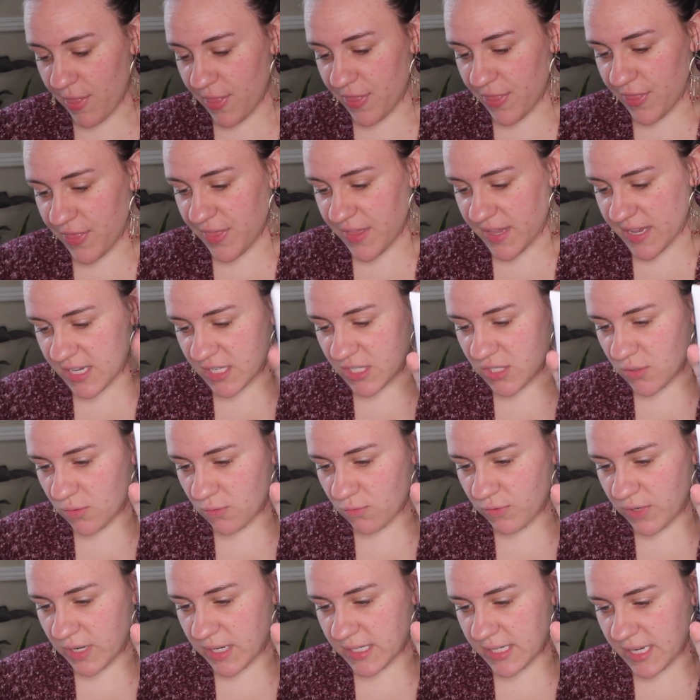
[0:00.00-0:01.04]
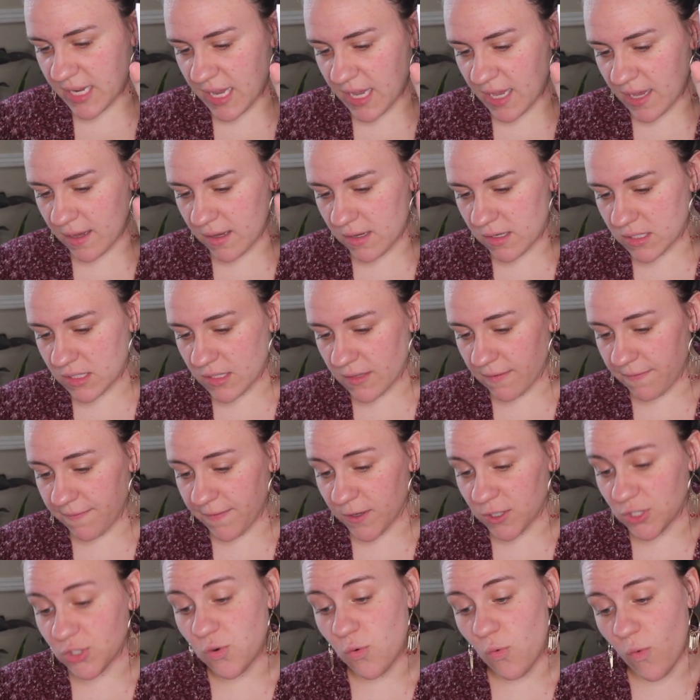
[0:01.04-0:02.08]
this retails
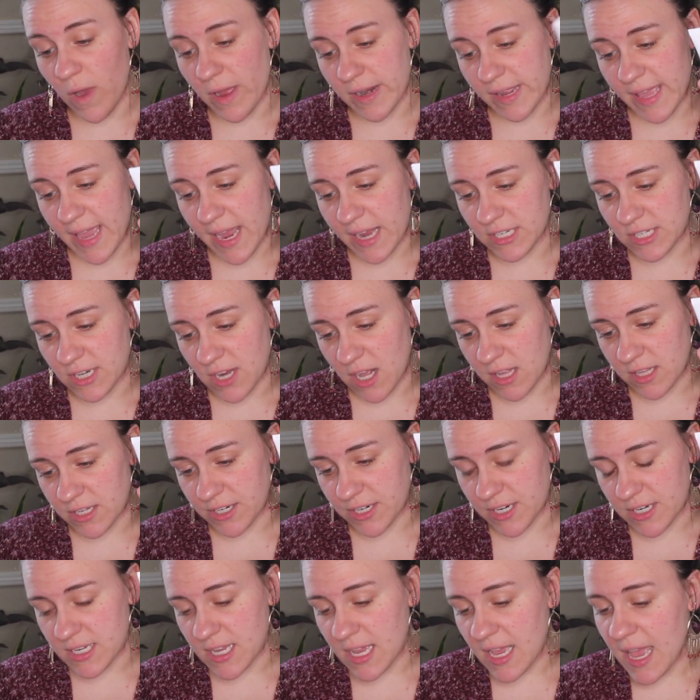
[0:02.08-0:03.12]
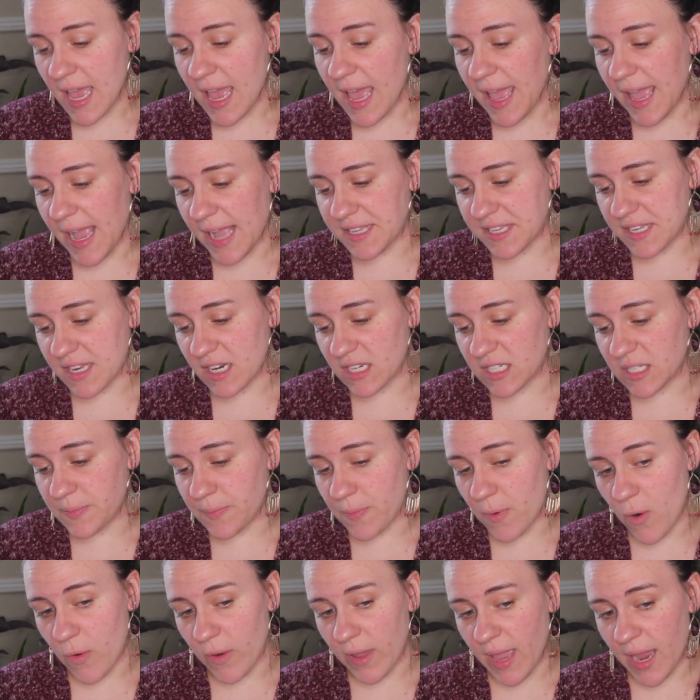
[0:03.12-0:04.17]
for $28. It's an
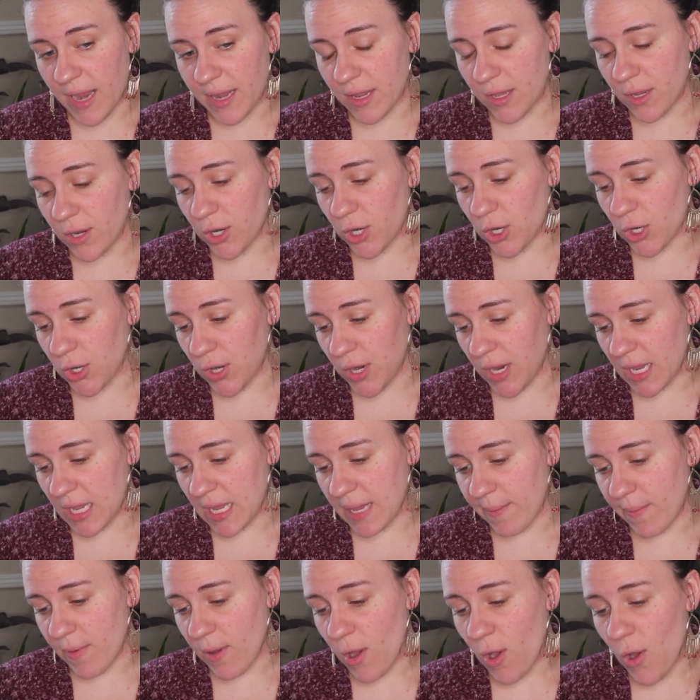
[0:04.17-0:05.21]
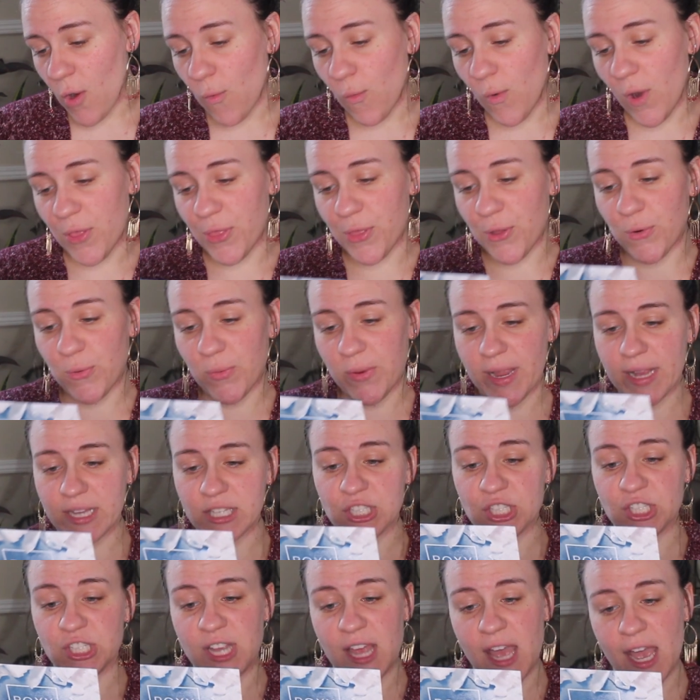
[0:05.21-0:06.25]
exfoliating cream with a
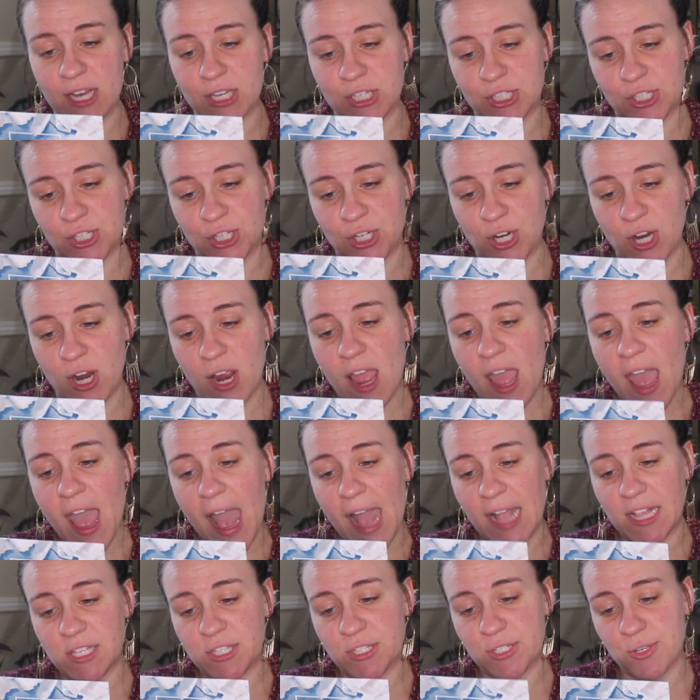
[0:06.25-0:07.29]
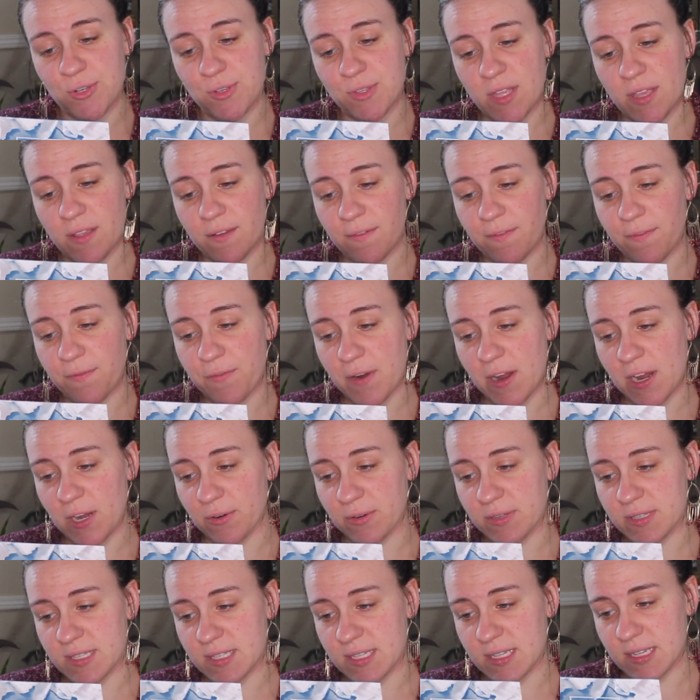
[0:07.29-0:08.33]
rich texture and soothing
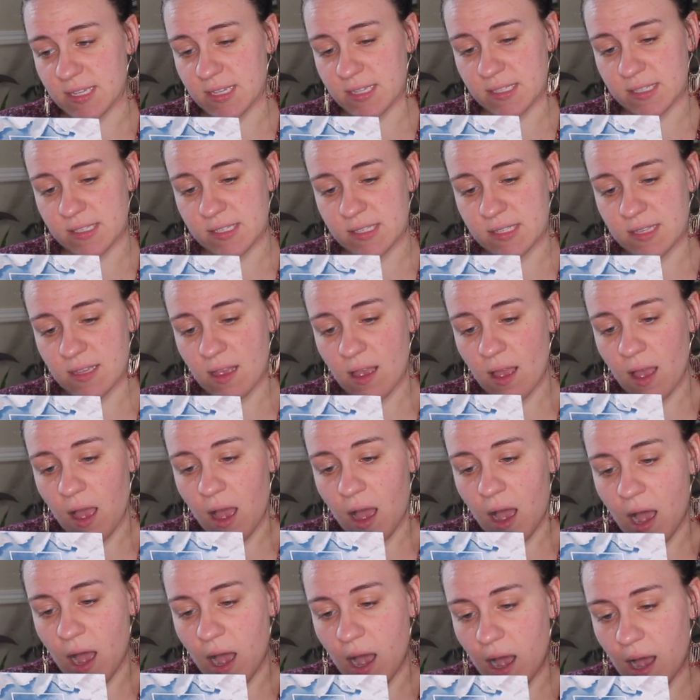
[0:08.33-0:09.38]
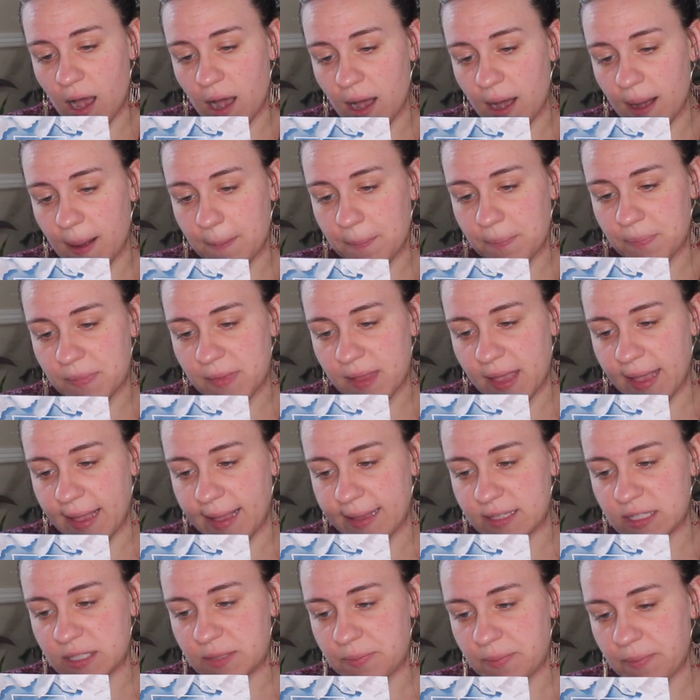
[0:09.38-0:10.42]
fragrances.
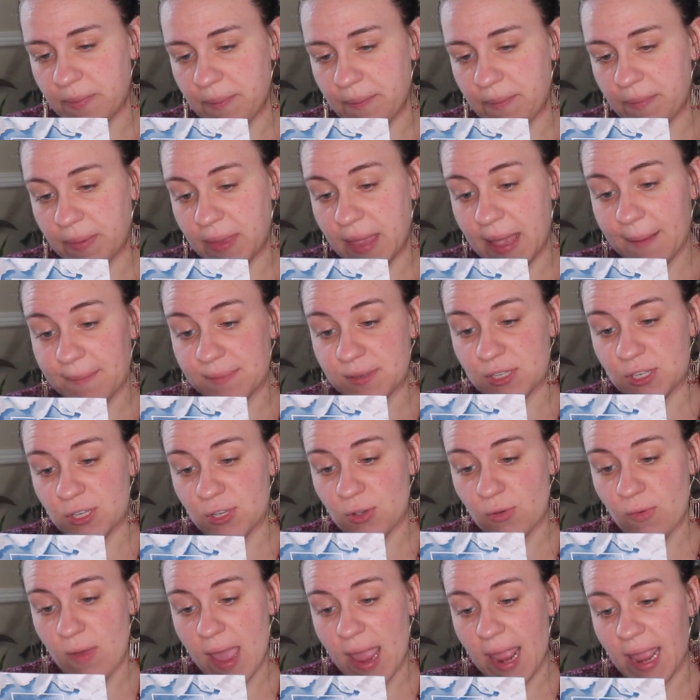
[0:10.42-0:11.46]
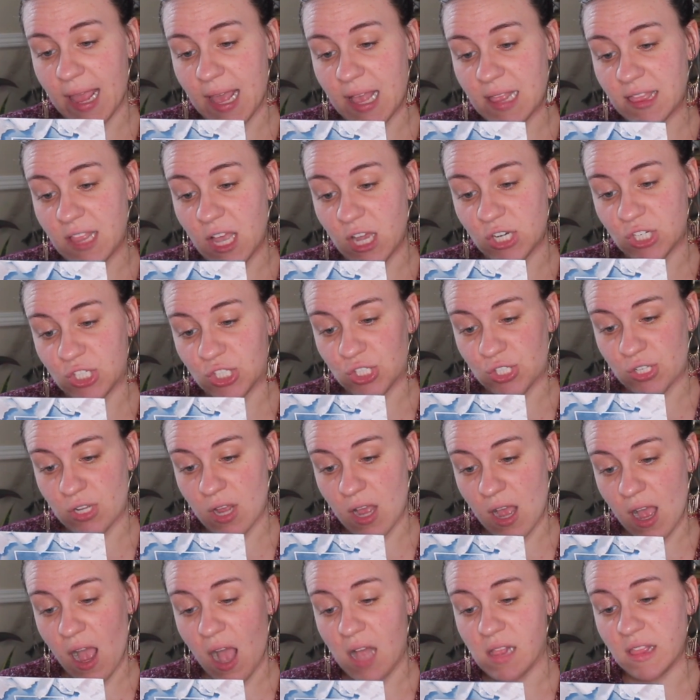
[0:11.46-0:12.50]
It gives you a
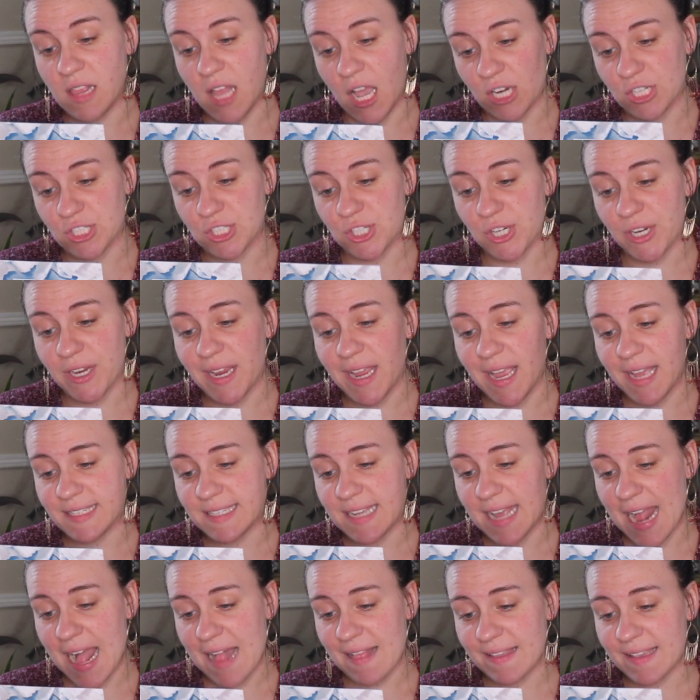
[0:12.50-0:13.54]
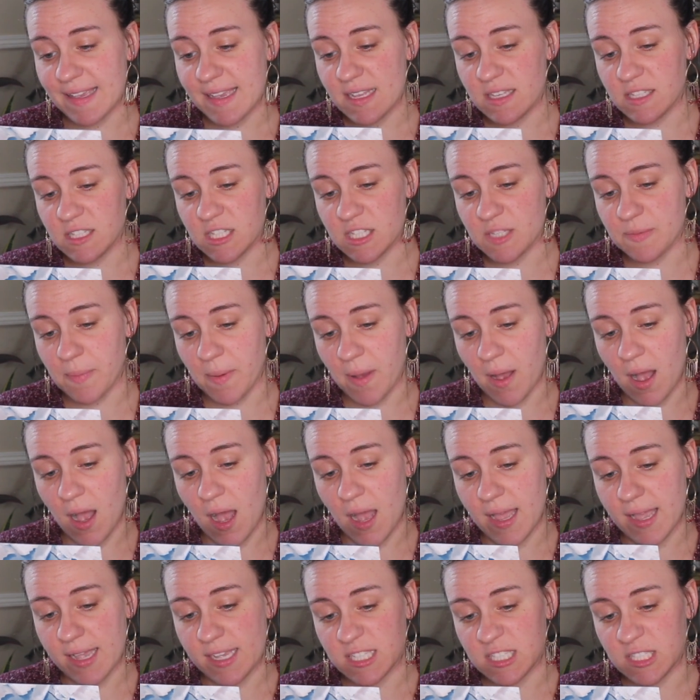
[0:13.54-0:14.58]
luxury Italian
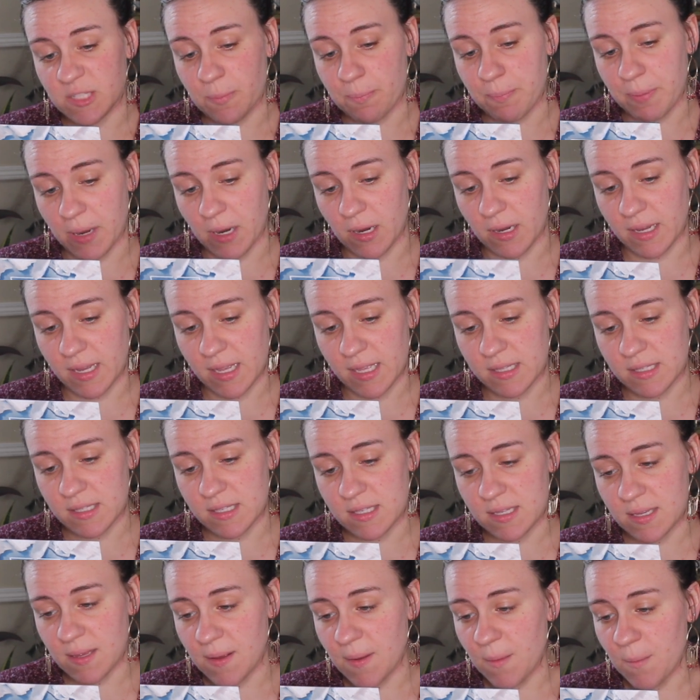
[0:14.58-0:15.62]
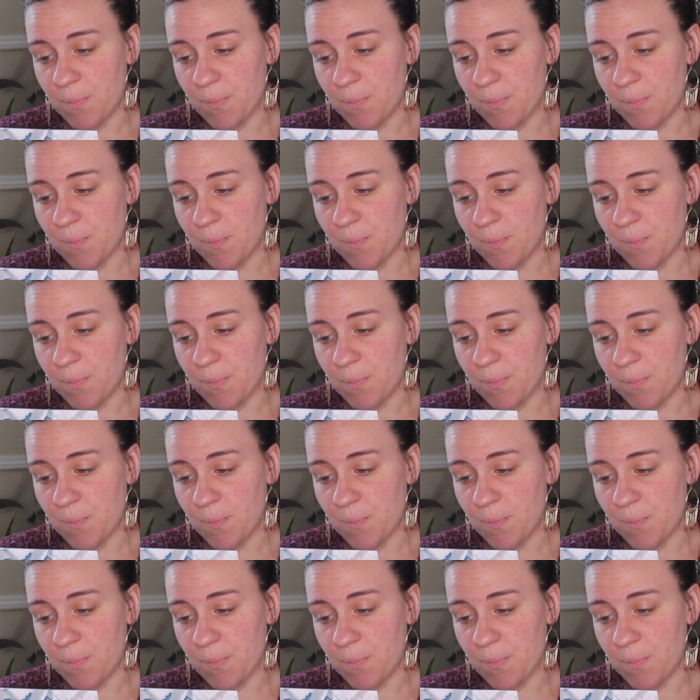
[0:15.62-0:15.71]
spa experience.